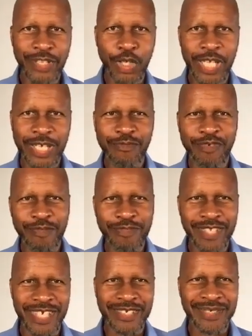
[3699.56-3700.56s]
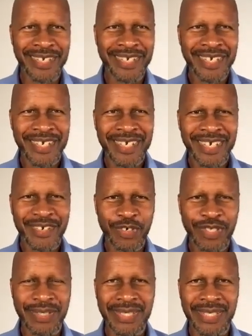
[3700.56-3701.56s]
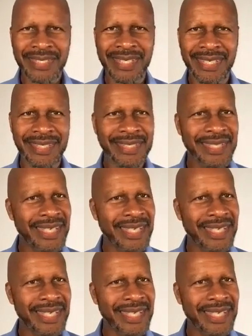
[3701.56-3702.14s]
the late 50s, early 60s.